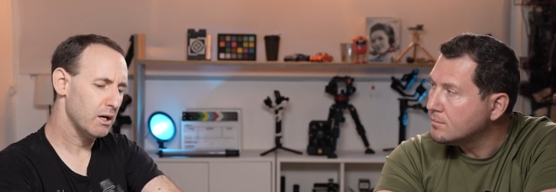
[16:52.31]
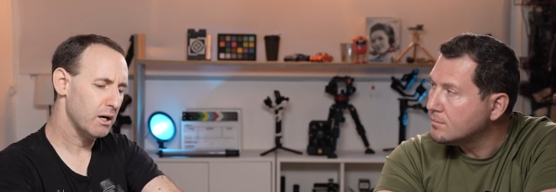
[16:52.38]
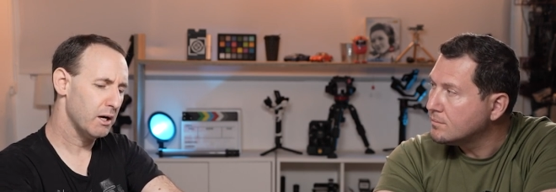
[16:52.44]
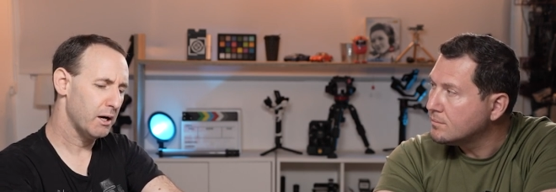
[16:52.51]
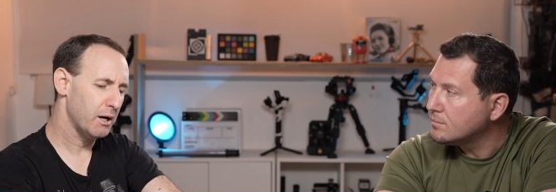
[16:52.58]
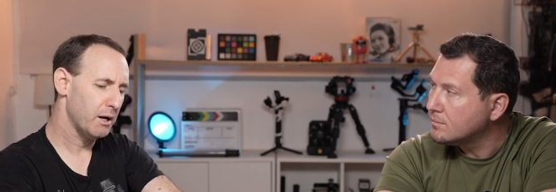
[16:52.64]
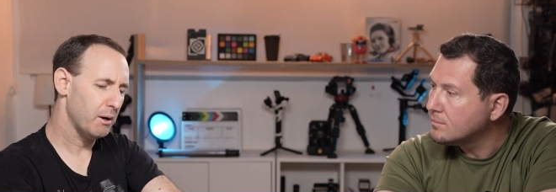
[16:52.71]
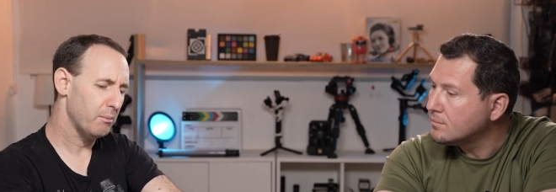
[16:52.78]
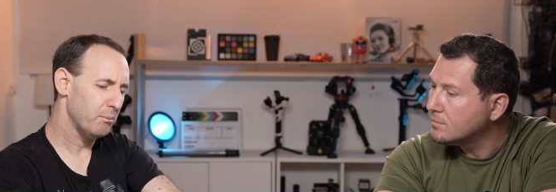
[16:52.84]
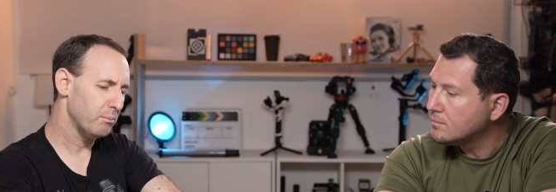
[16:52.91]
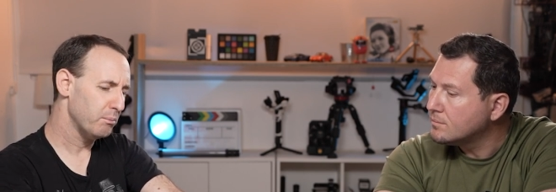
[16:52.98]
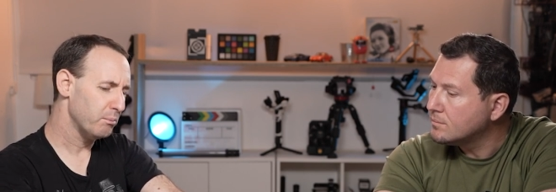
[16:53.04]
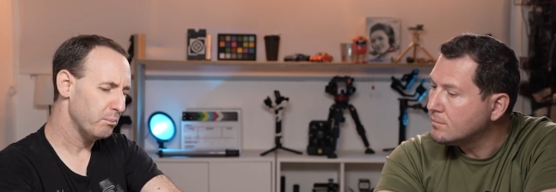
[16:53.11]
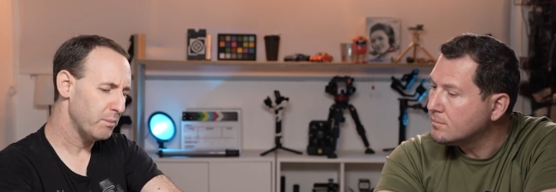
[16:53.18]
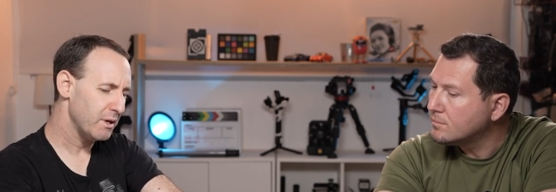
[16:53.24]

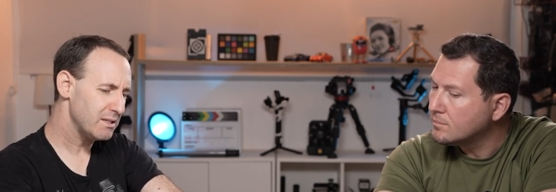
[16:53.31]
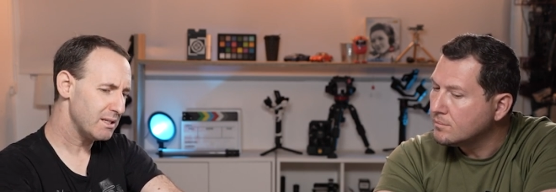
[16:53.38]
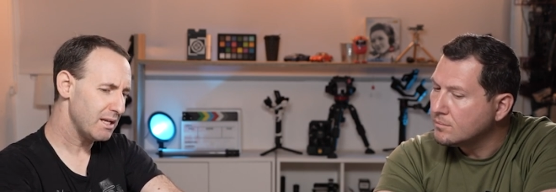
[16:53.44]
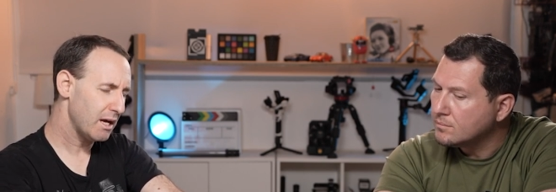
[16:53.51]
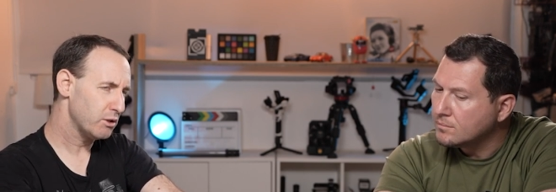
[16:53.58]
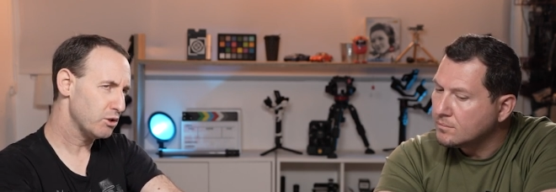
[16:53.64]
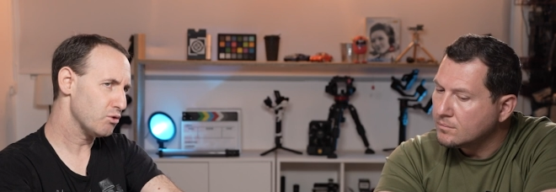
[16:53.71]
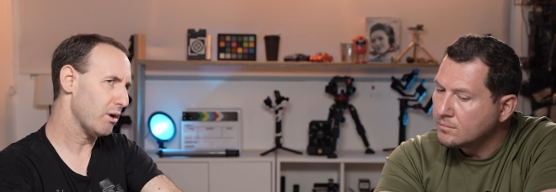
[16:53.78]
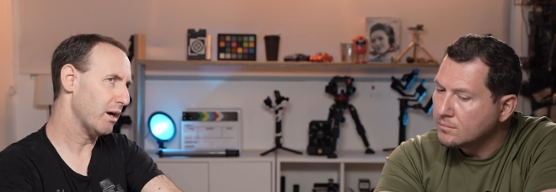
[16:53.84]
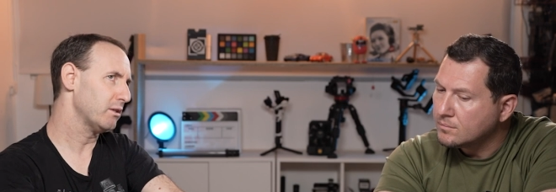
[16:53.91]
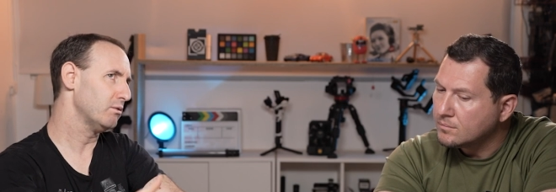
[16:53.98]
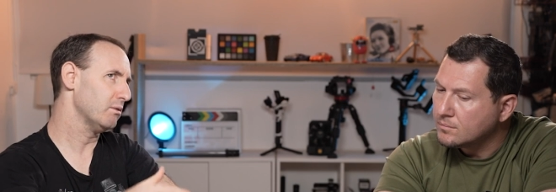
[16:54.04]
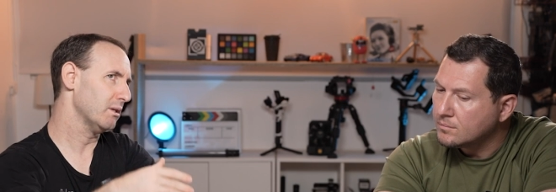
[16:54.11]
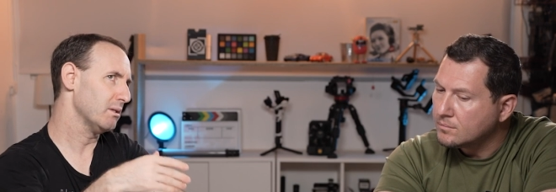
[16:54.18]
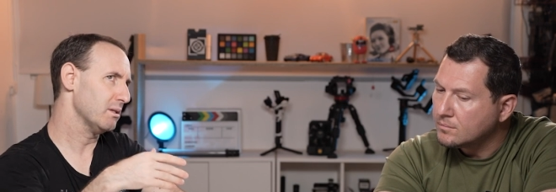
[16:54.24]
Speaker 1: Um, basically, I
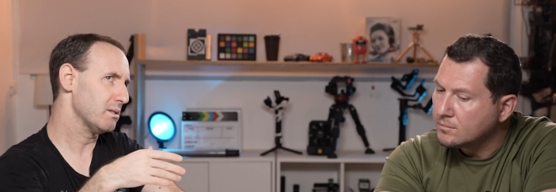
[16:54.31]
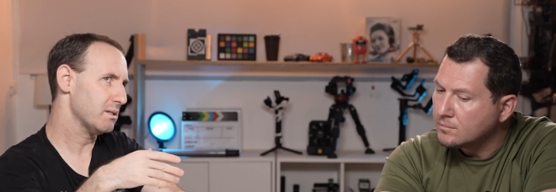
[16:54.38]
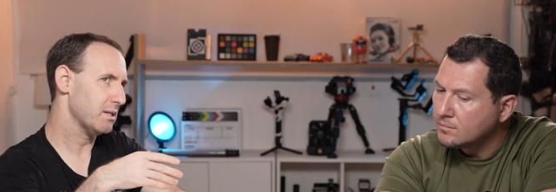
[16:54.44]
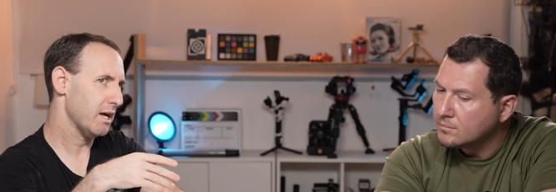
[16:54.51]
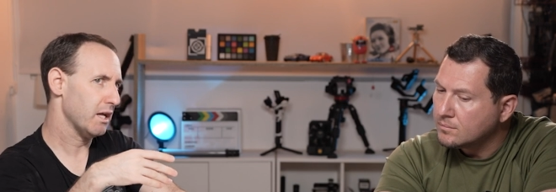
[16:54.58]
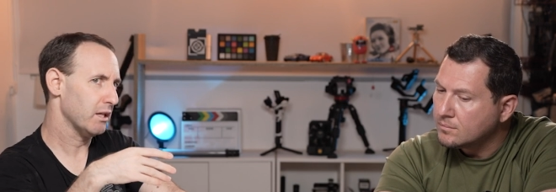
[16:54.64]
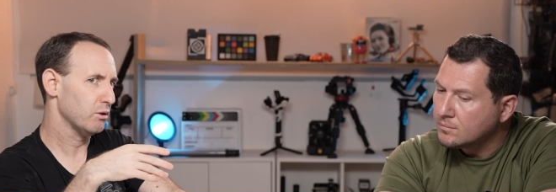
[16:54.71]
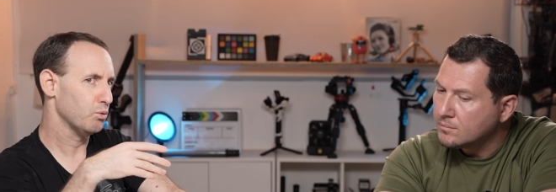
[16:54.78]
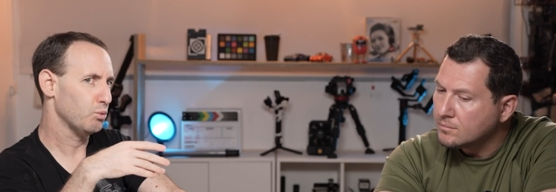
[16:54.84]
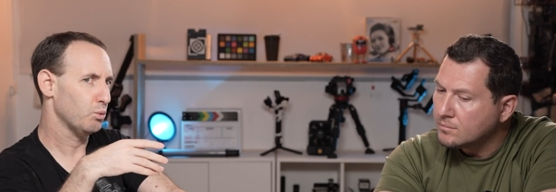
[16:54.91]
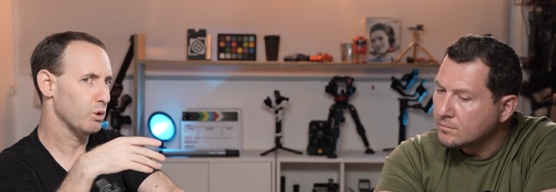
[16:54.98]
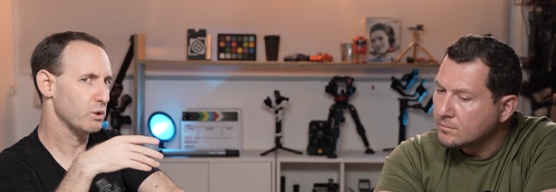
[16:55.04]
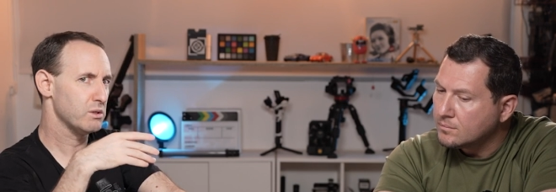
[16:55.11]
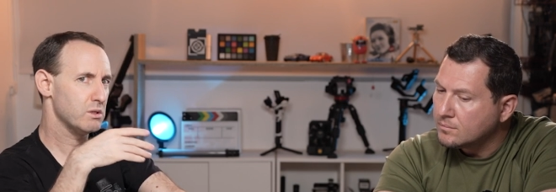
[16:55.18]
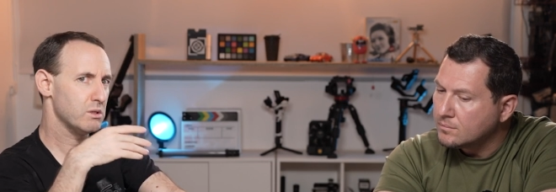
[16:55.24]
tried to understand
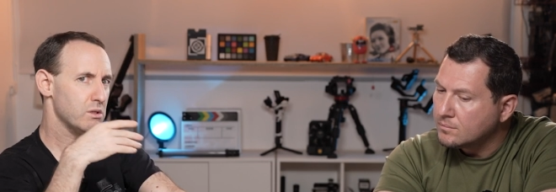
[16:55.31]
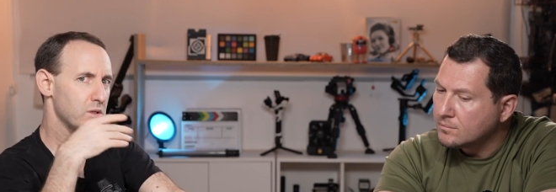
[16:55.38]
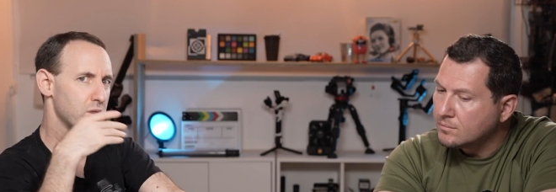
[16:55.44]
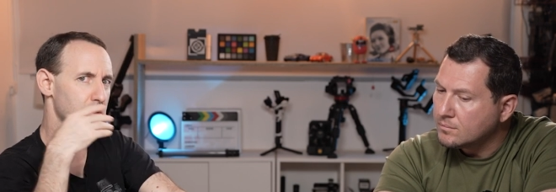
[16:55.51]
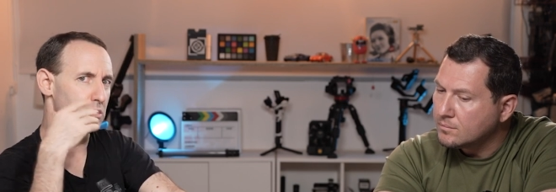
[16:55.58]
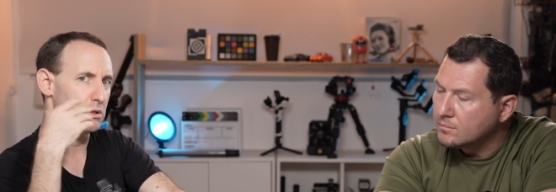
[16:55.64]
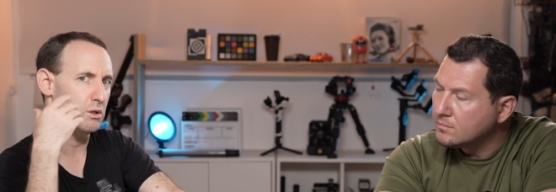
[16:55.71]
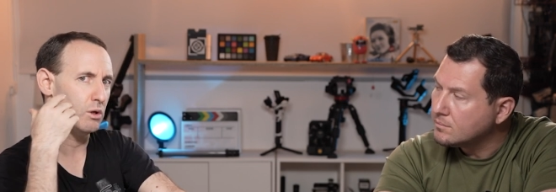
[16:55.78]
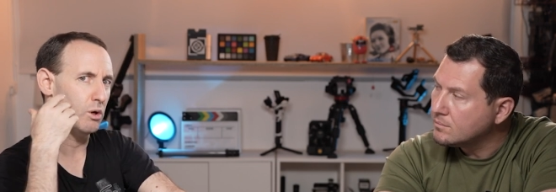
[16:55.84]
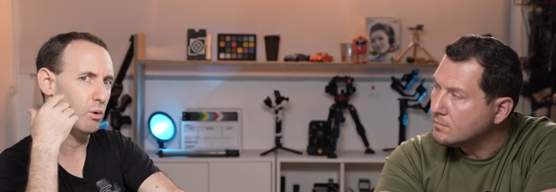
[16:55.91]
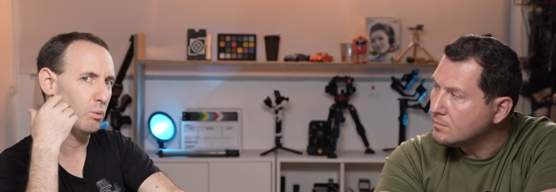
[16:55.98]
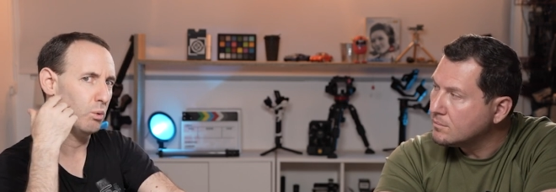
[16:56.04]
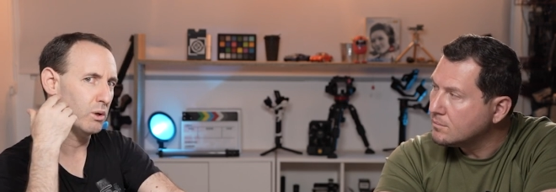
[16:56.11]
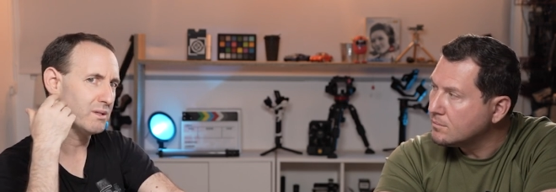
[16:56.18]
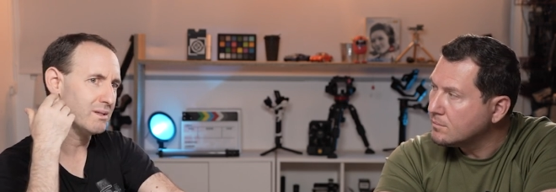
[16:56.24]
what's you
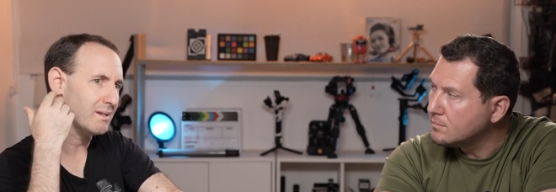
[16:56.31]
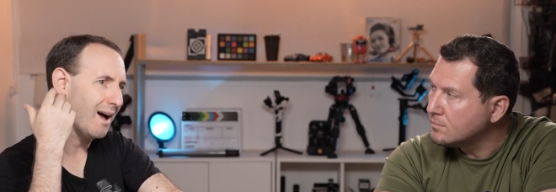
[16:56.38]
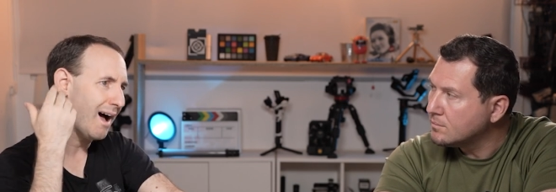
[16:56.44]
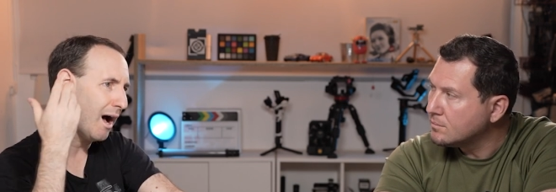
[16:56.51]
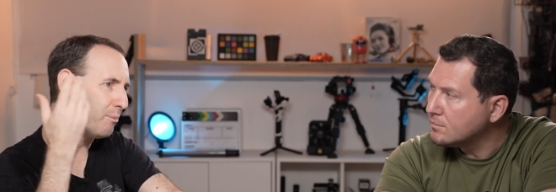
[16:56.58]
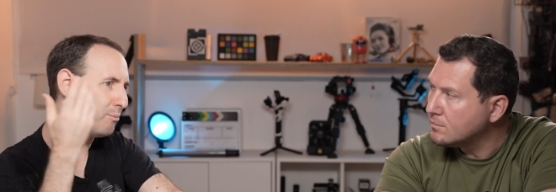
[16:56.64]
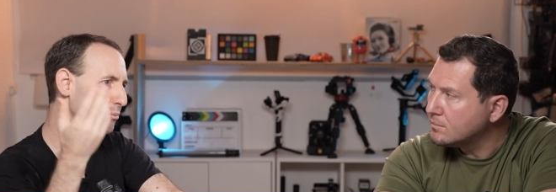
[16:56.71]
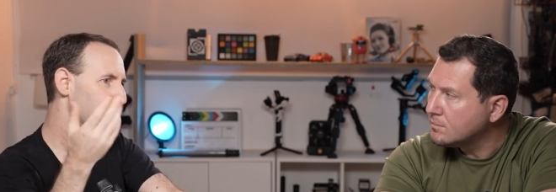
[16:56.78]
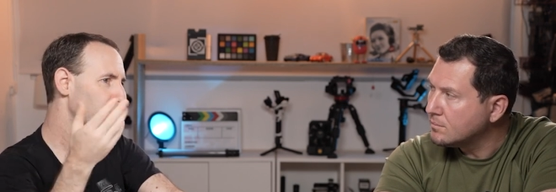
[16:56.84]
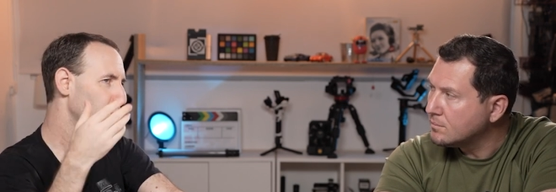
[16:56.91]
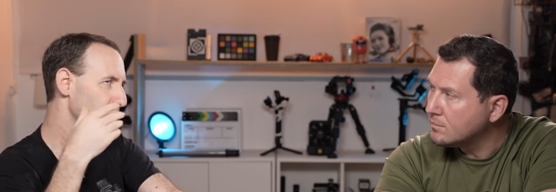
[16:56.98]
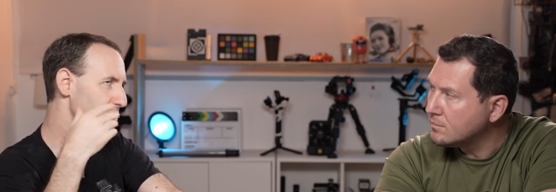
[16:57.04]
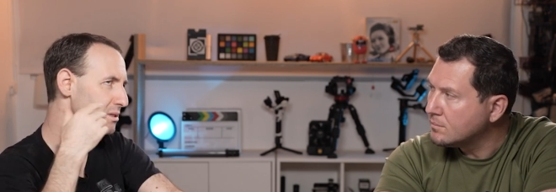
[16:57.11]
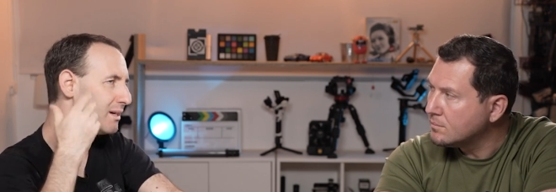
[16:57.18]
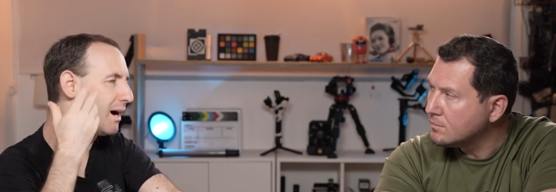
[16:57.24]
know what's up,
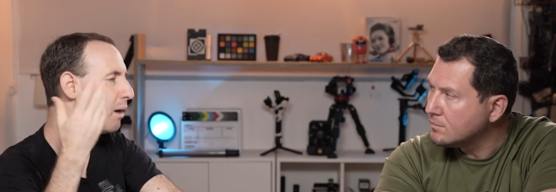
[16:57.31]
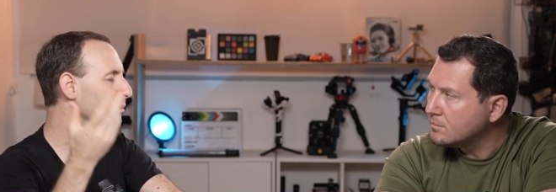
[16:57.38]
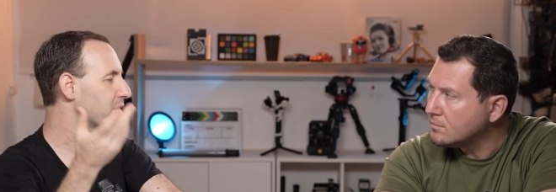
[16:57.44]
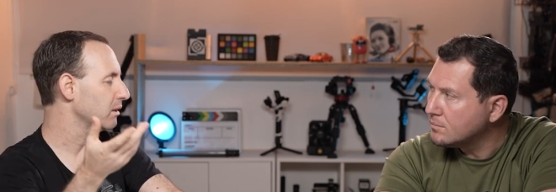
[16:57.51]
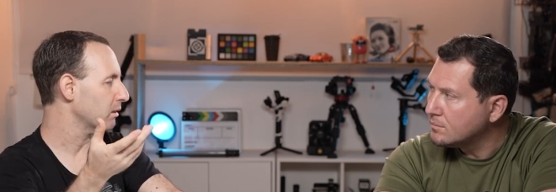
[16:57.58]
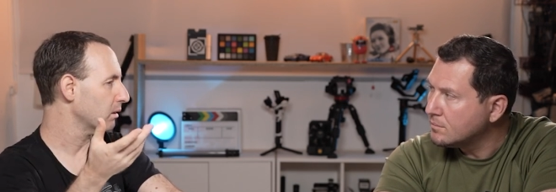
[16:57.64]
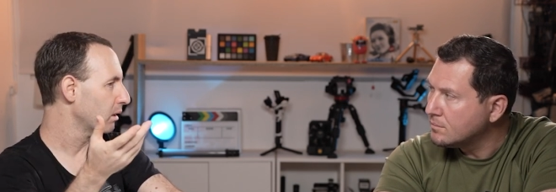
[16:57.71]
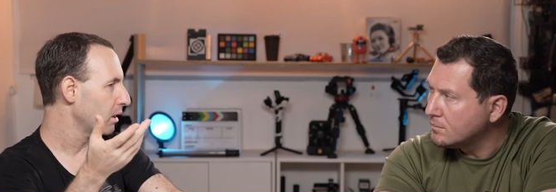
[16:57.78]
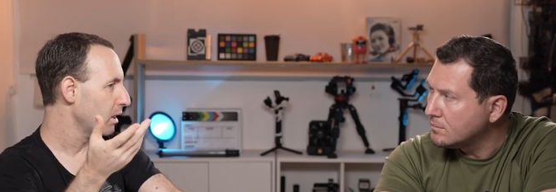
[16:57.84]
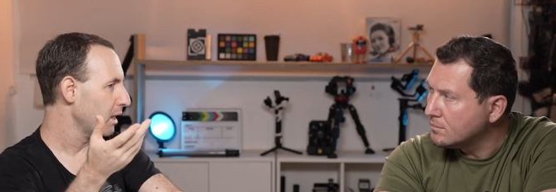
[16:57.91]
what's coming.